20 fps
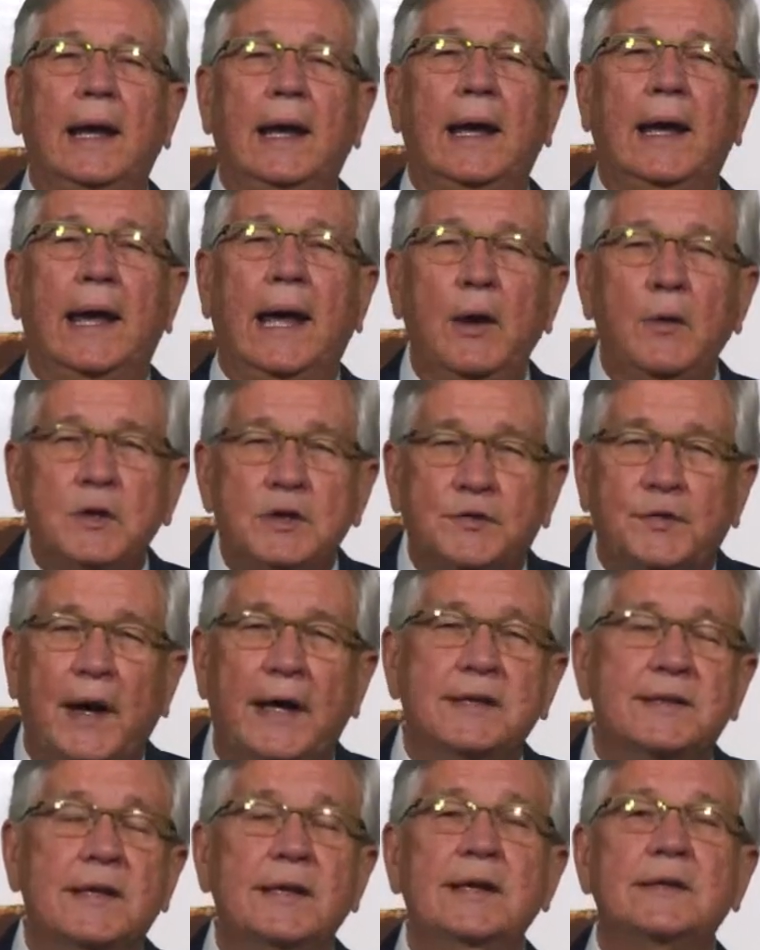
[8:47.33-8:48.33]
he was
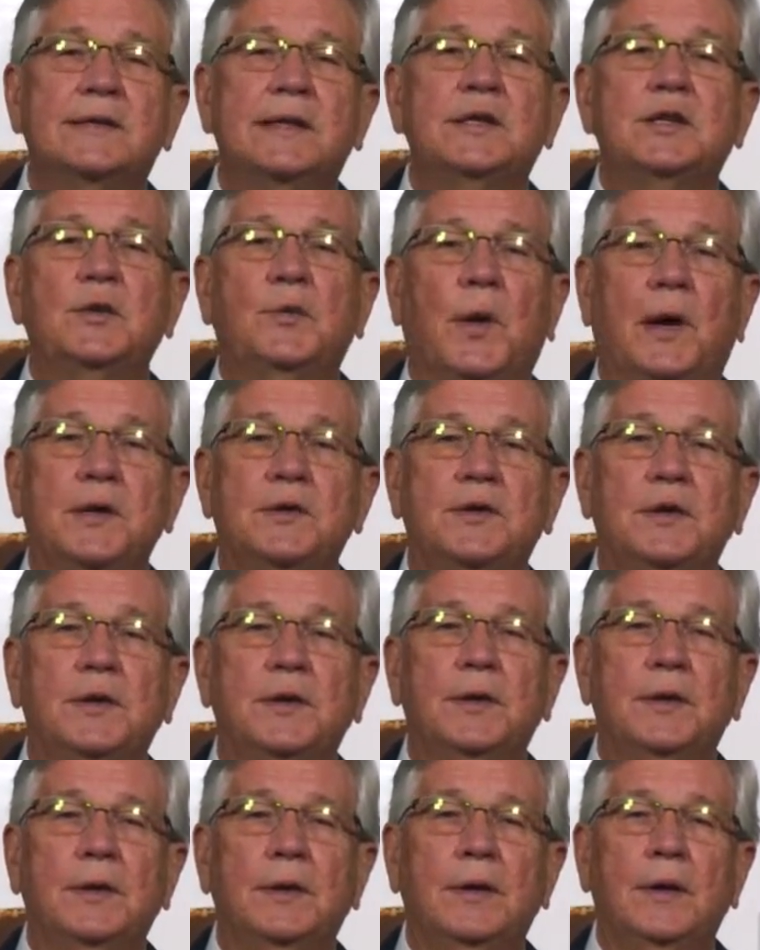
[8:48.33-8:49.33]
facing a
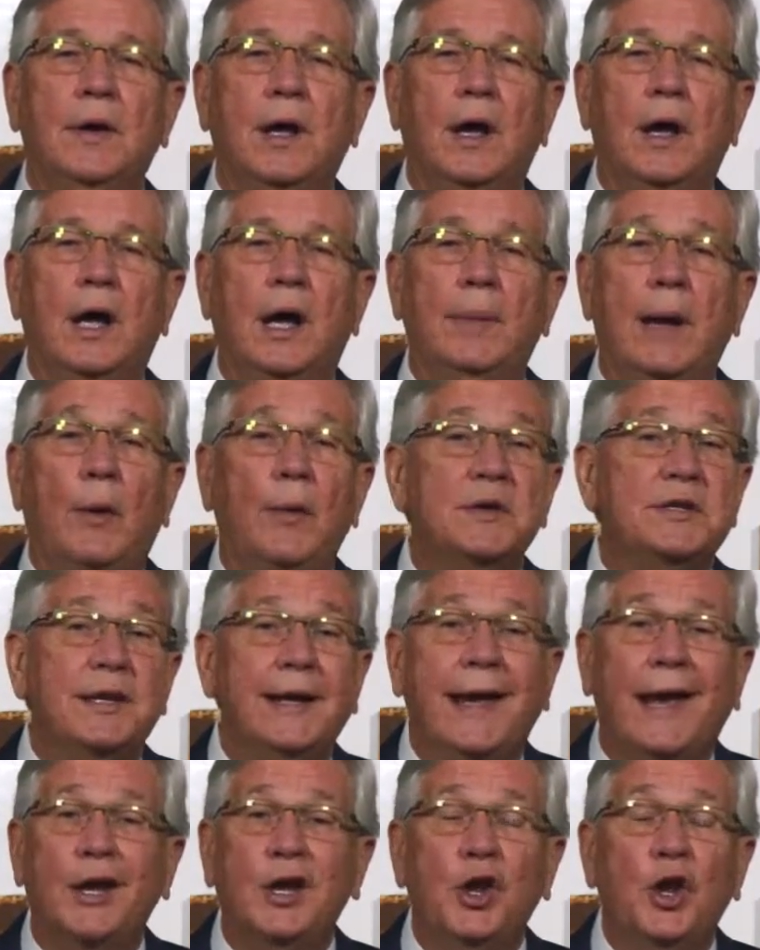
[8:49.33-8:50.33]
situation about which he
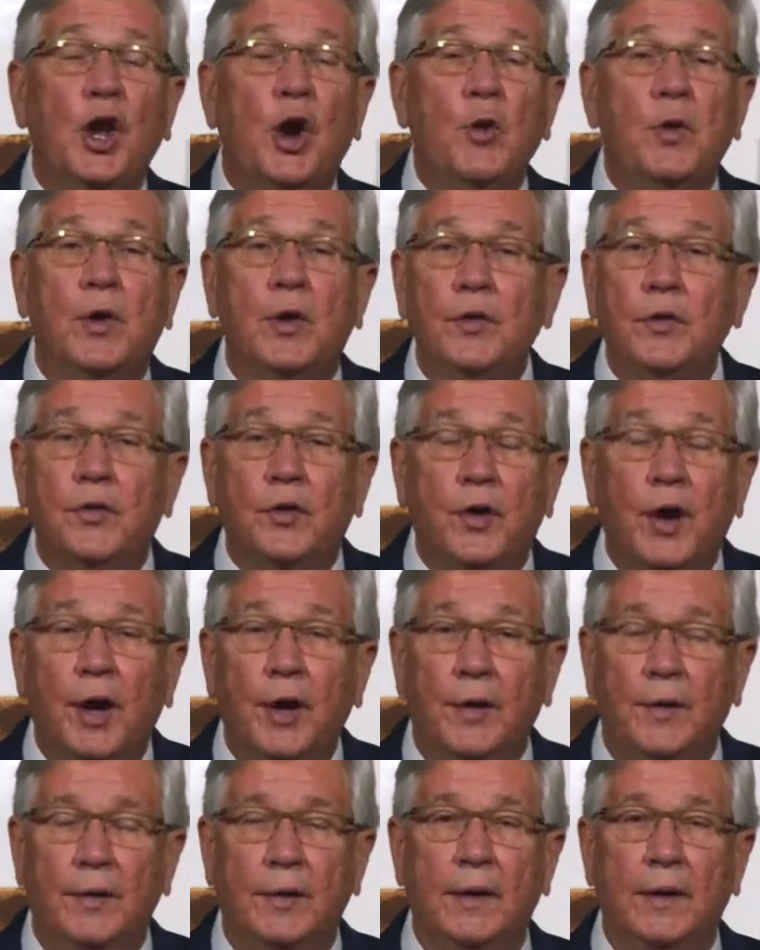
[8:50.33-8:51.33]
had no control.